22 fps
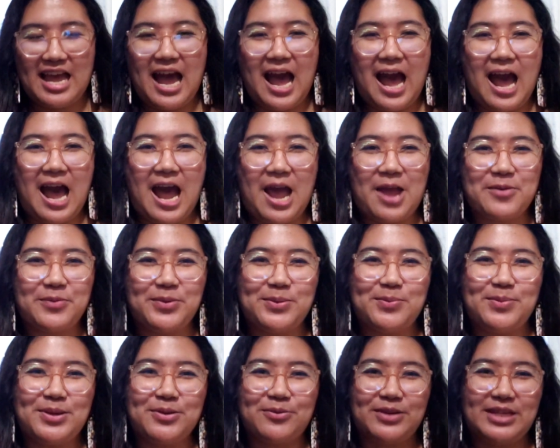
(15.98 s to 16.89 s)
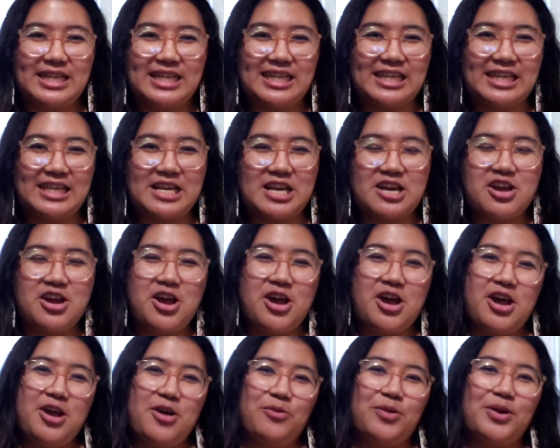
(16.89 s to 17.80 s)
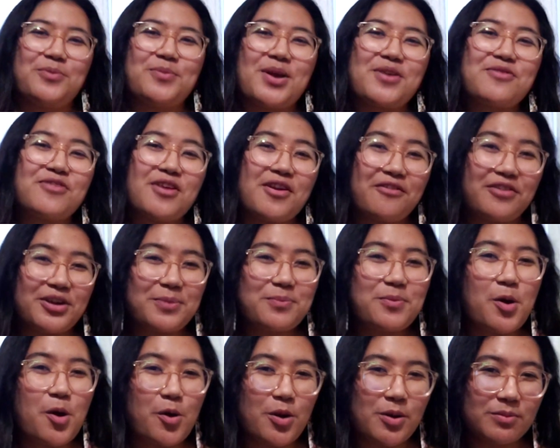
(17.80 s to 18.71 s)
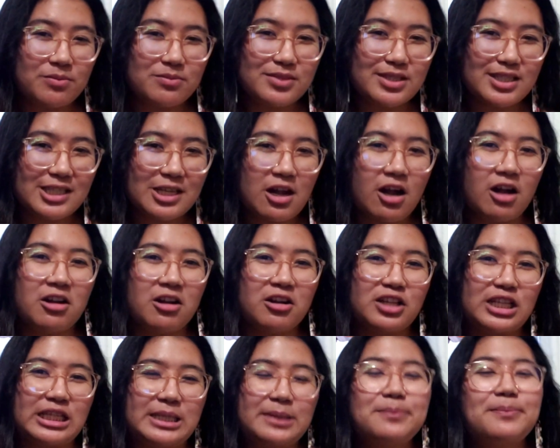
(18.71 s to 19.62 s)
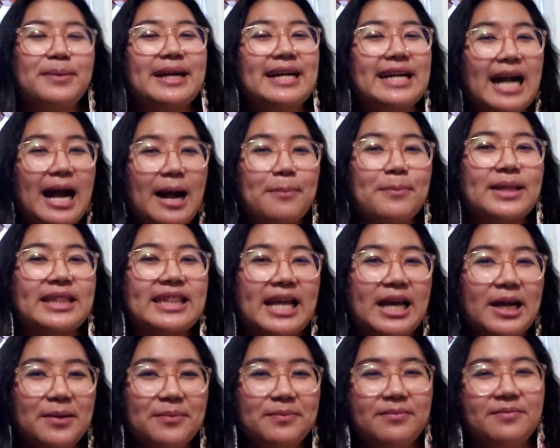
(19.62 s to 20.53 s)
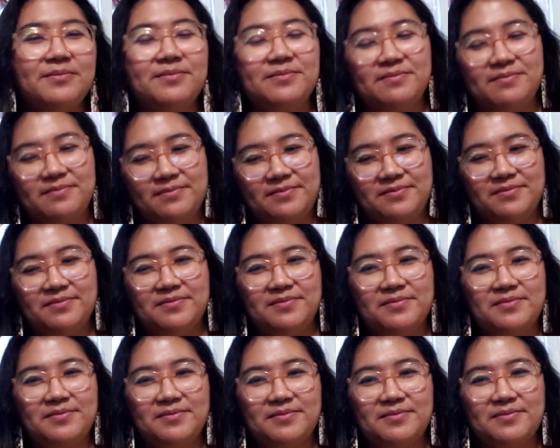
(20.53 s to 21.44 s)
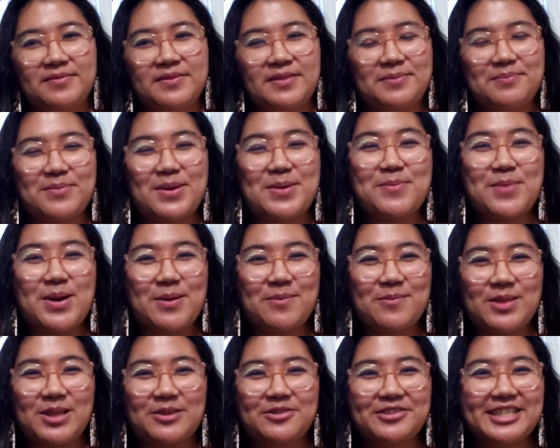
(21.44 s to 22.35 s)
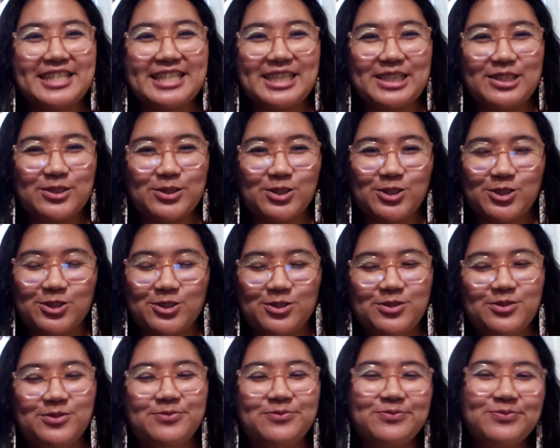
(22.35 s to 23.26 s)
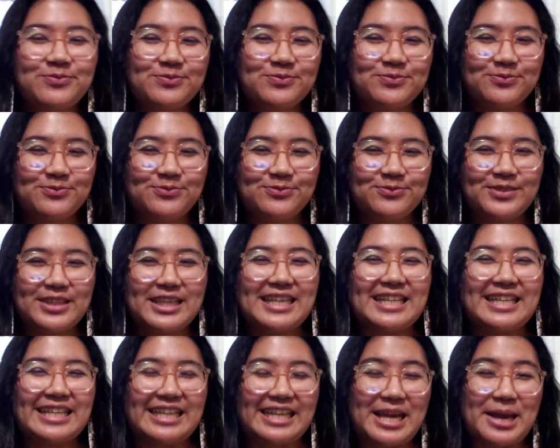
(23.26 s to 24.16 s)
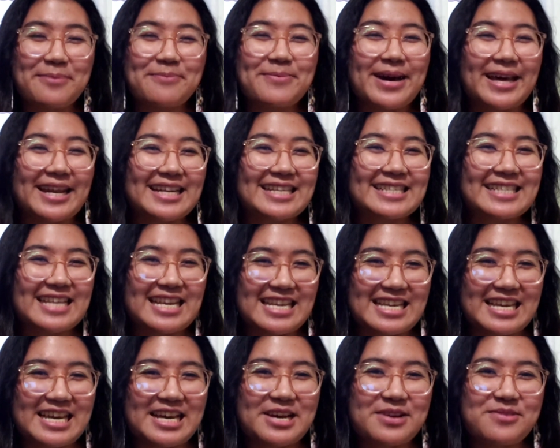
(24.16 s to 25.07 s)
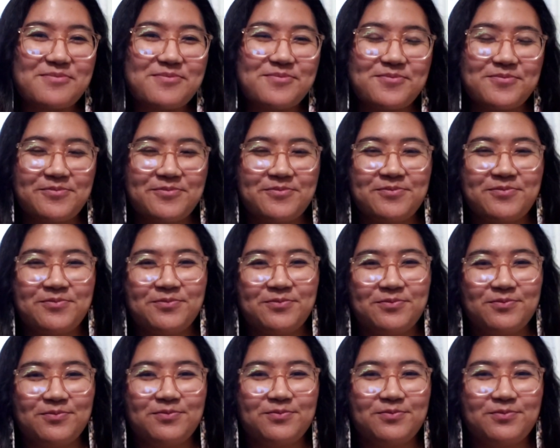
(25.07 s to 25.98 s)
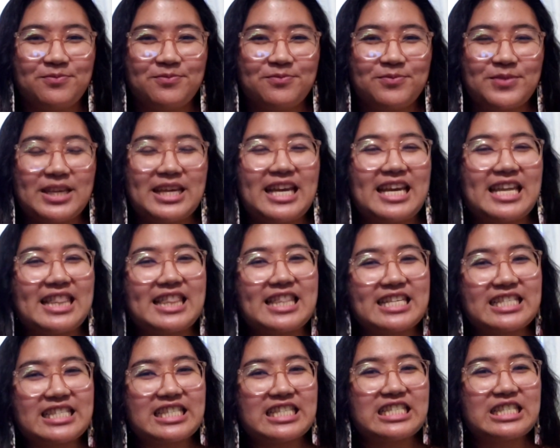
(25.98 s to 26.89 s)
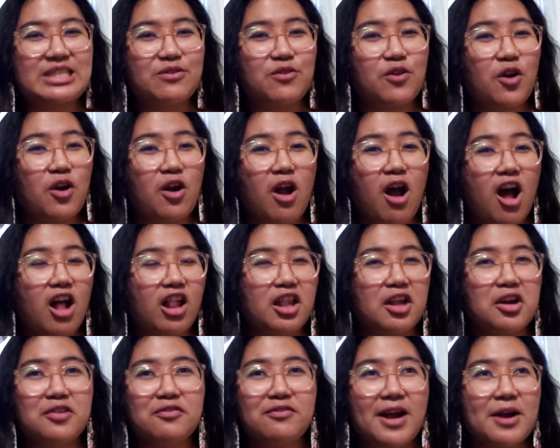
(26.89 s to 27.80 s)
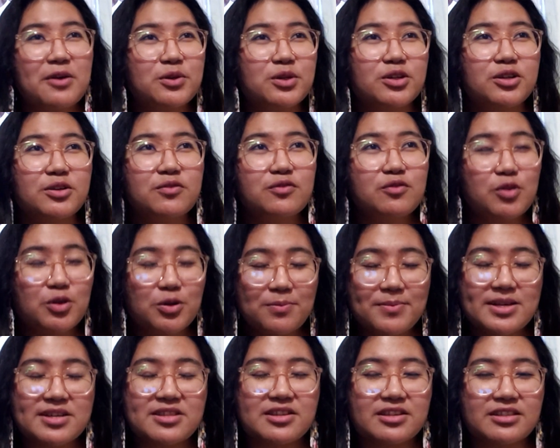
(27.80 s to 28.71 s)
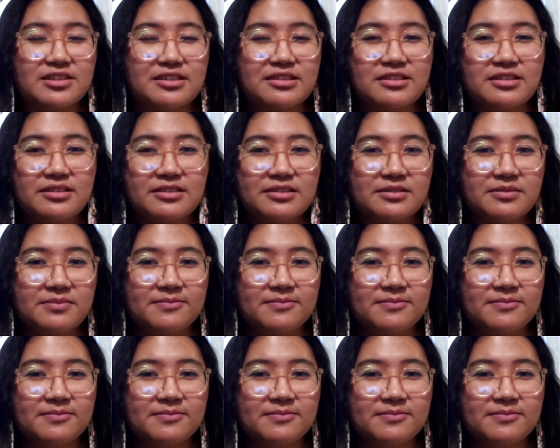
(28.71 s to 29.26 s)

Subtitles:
I will be reading one of my favorite poems called PAGKAMATA. My mom loves it too. Ini ay para sa iya. And this is for all of our foremothers.